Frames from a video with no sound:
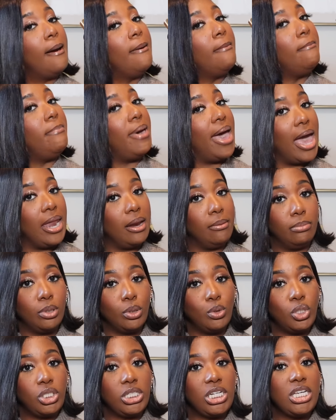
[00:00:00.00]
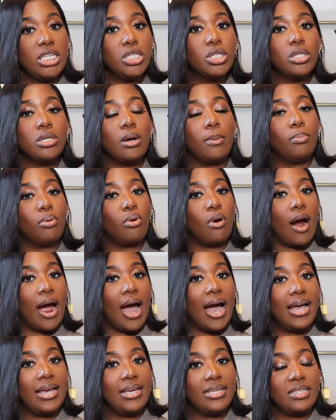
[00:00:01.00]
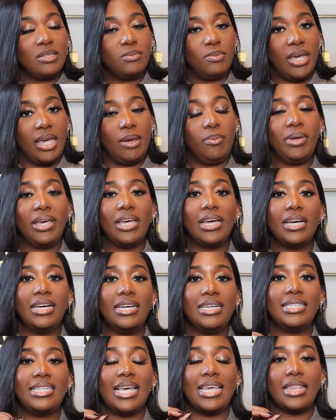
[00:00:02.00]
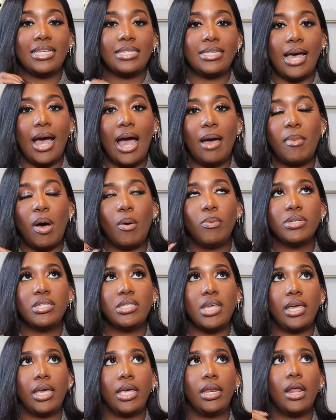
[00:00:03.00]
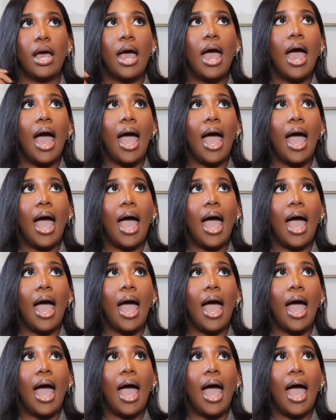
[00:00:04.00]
Bad and Bougie surprised me because at the time I was thinking,